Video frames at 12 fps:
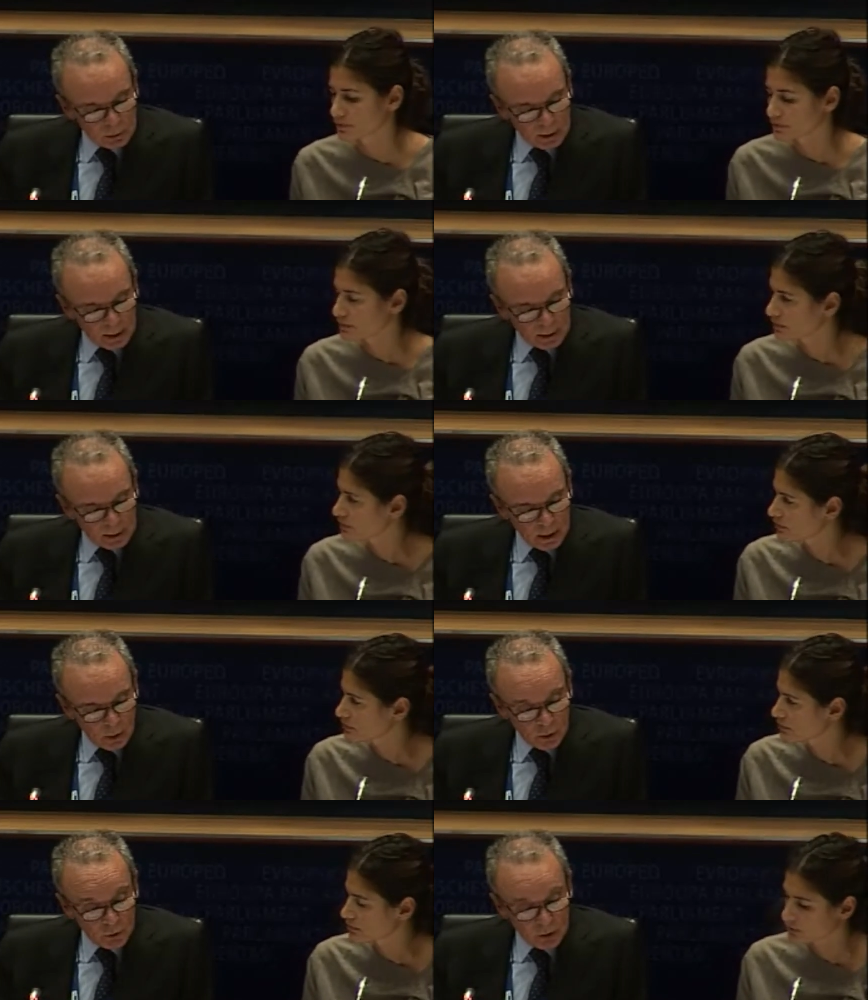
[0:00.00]

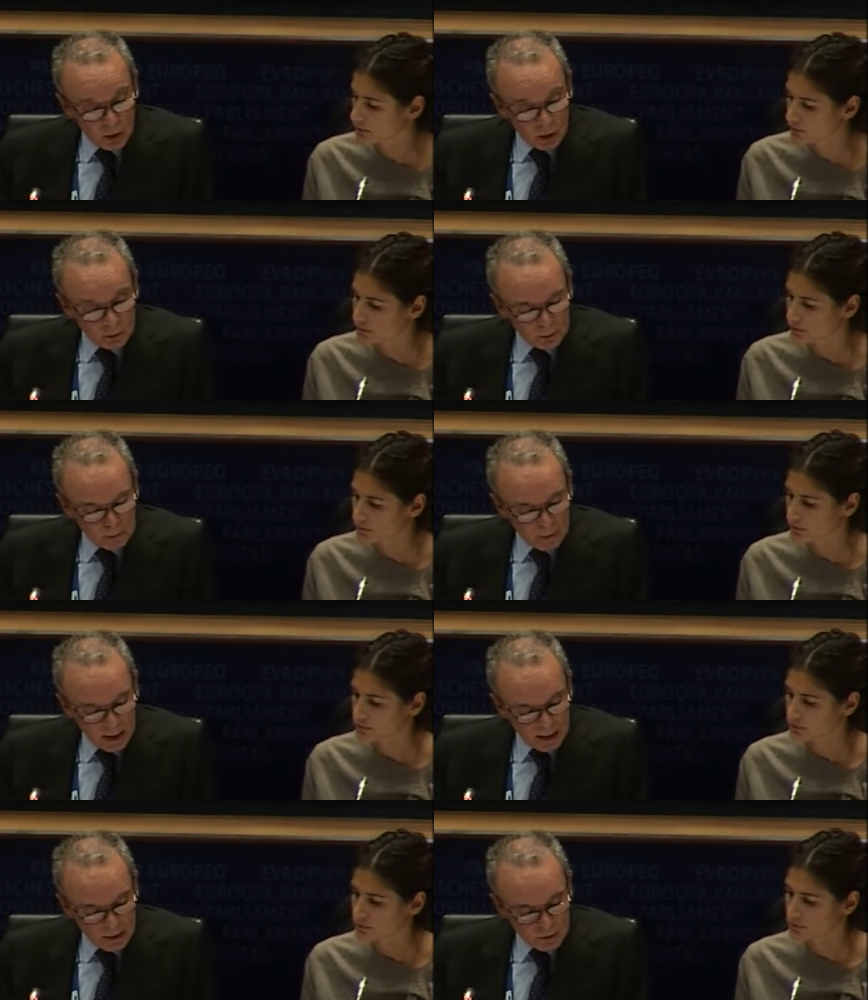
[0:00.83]
Speaker 1: Galileo is not
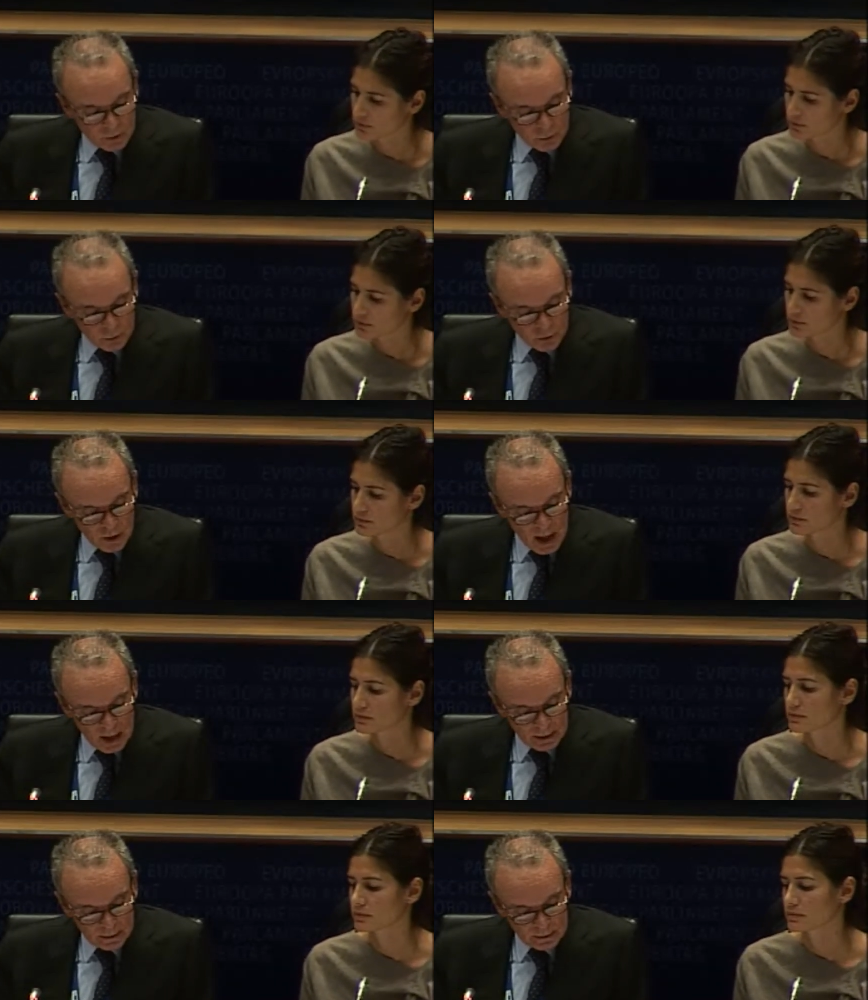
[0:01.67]
meant to
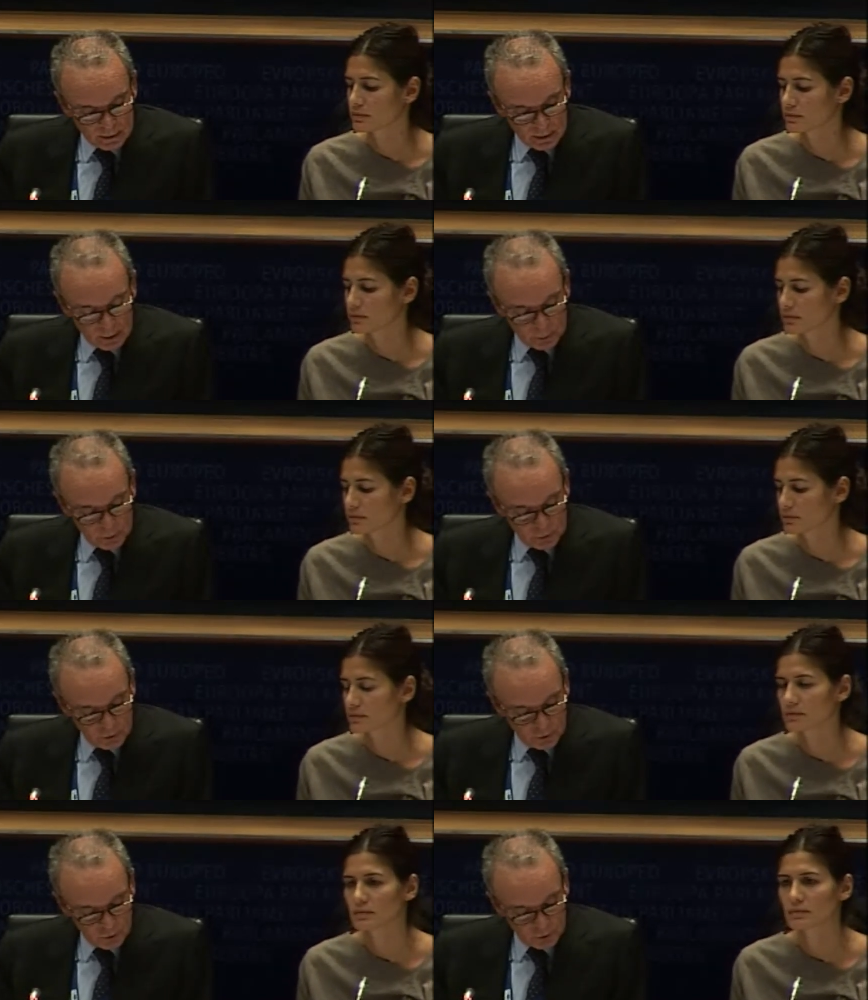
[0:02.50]
track the
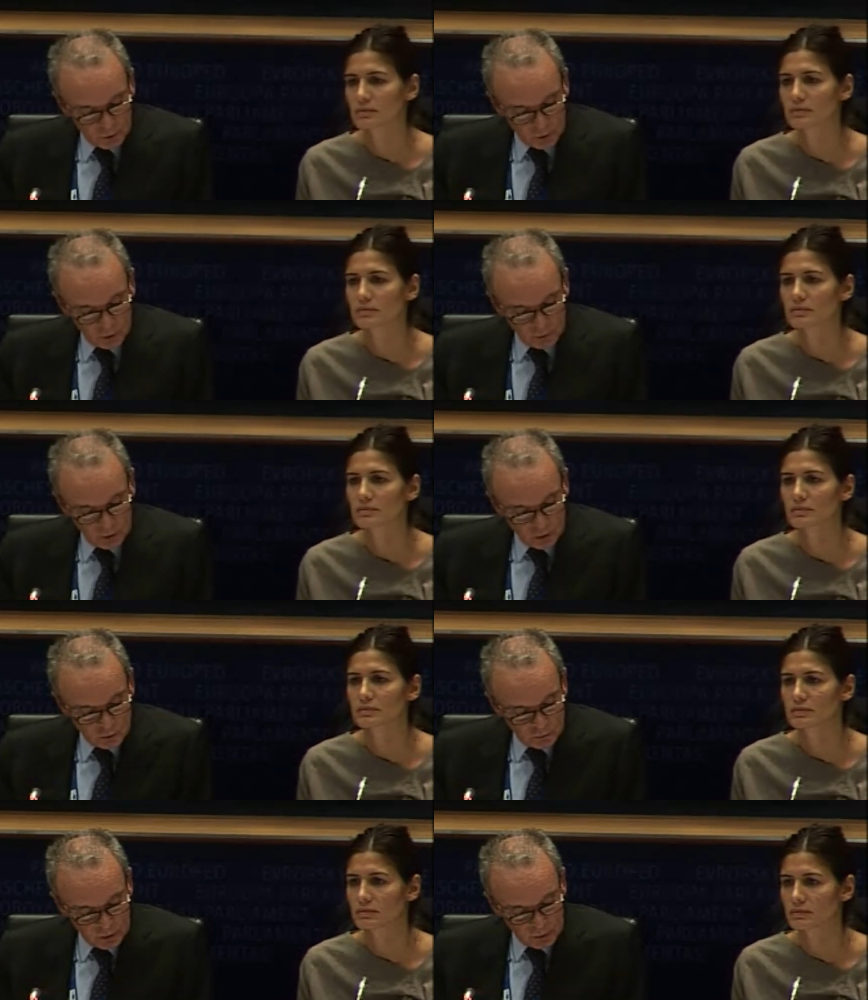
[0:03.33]
position of
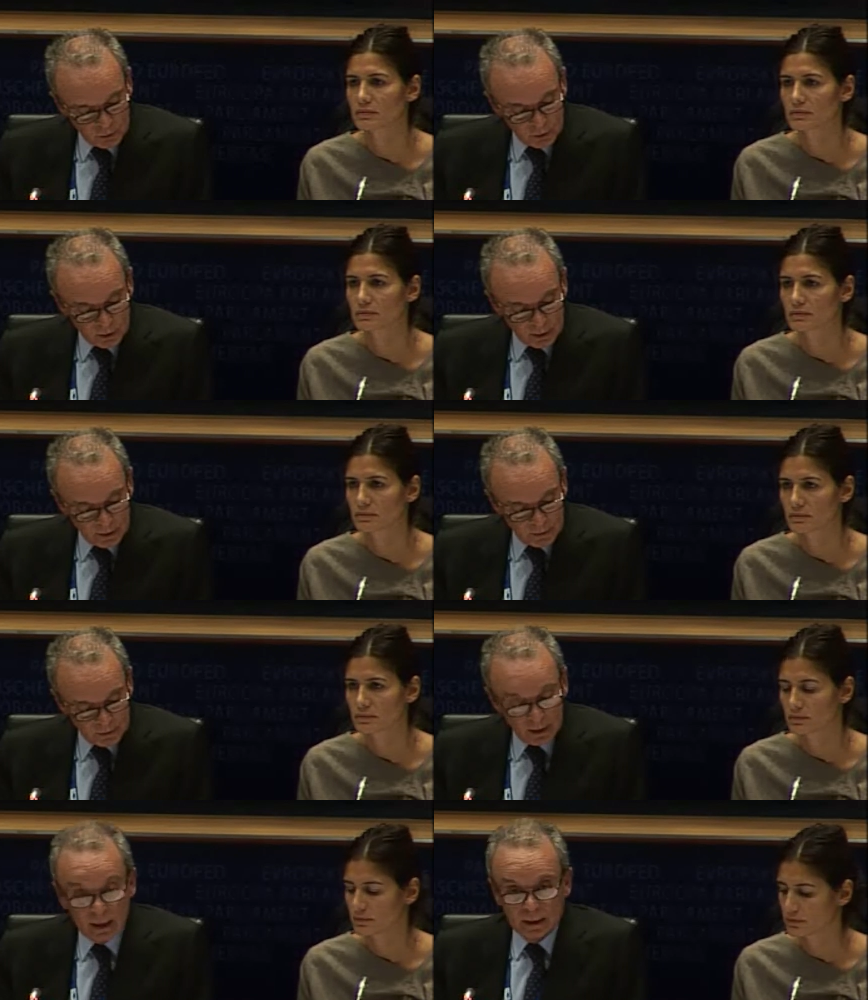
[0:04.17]
individual
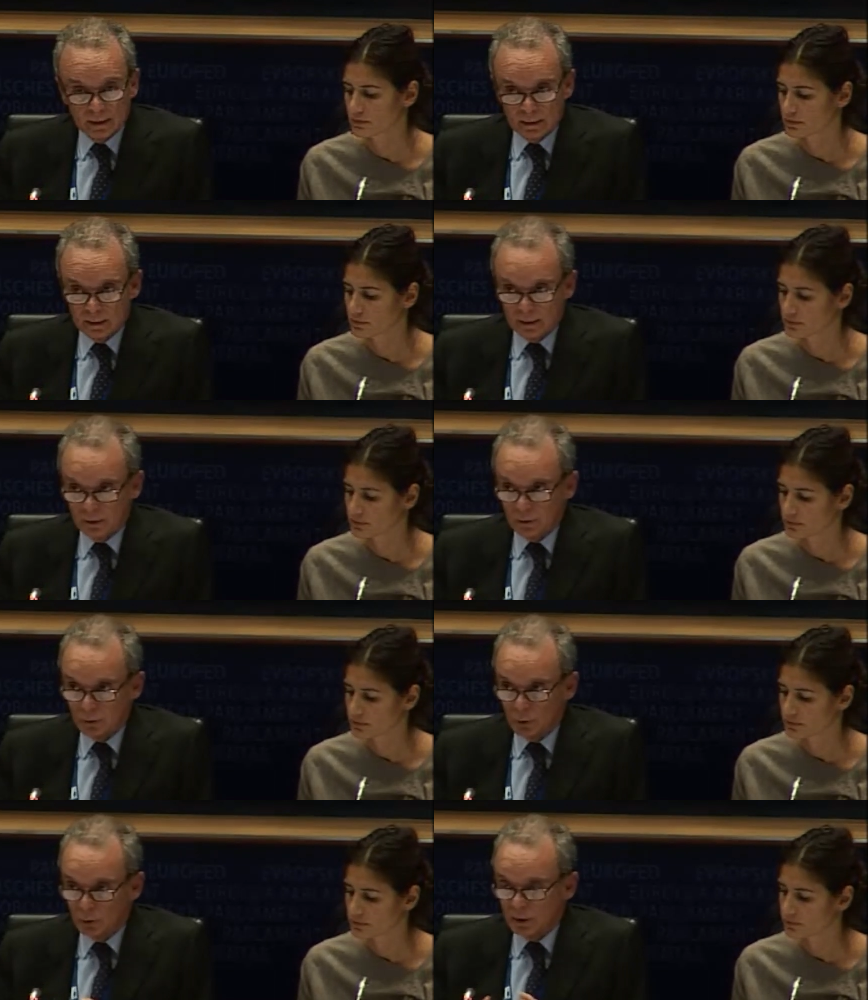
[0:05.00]
cars, and there is
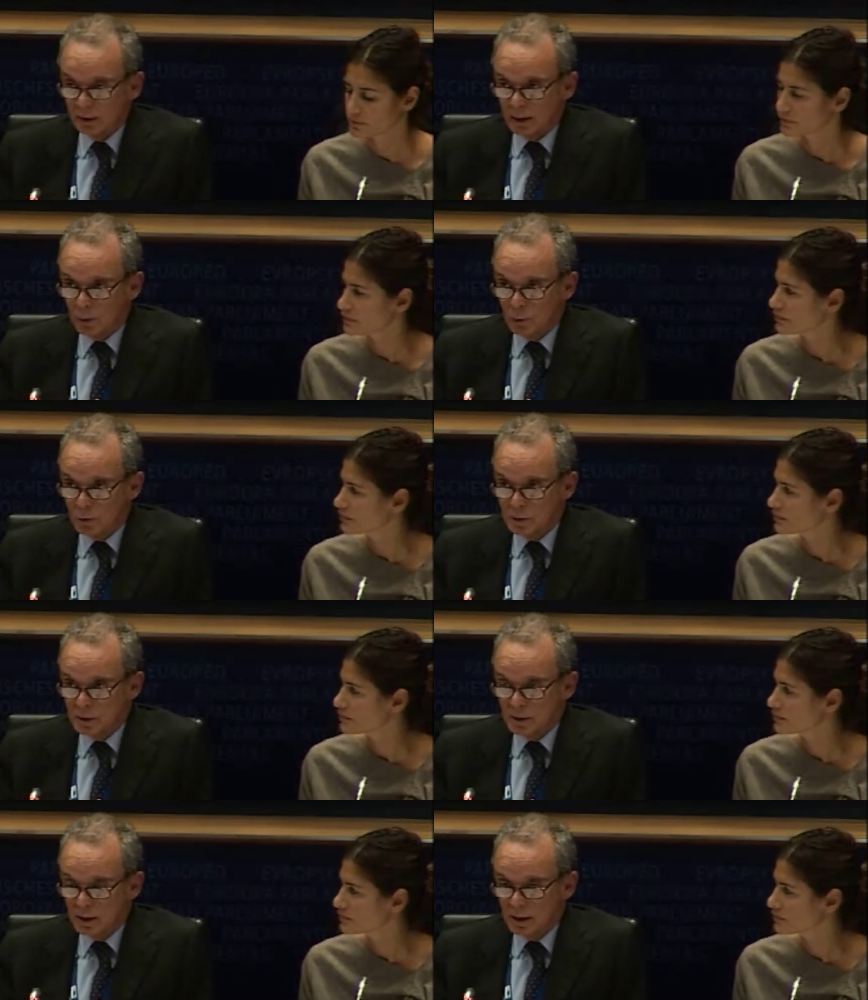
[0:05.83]
nothing that
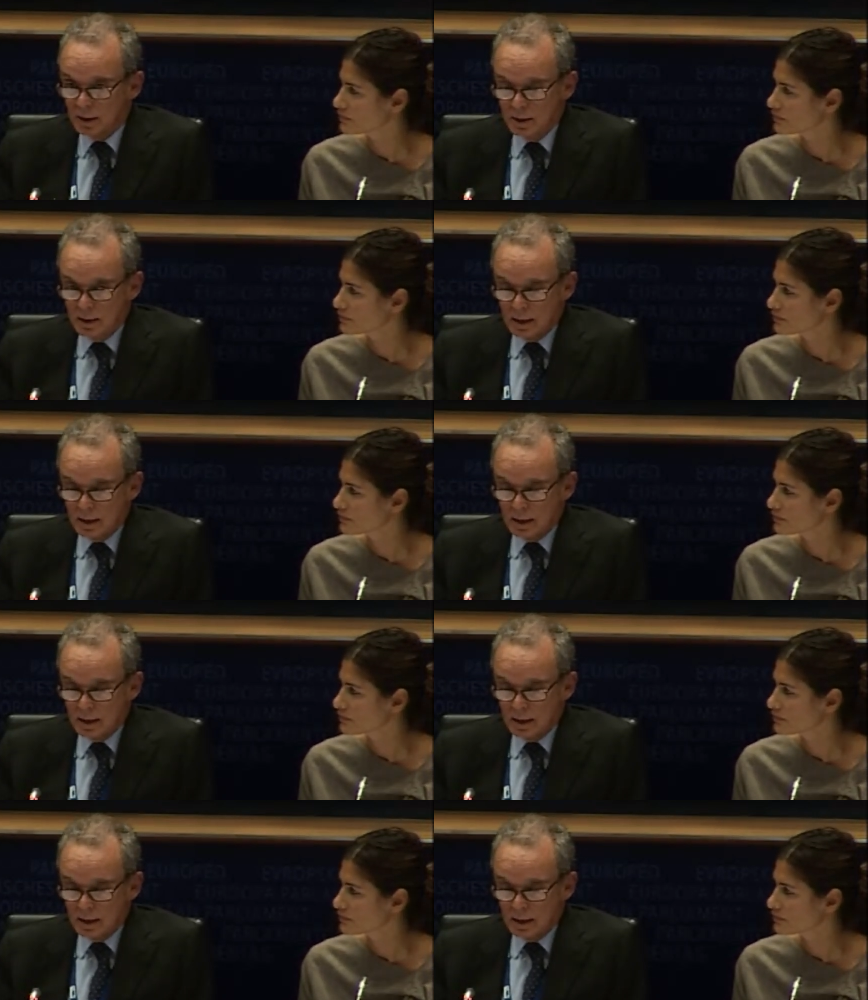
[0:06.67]
would uh,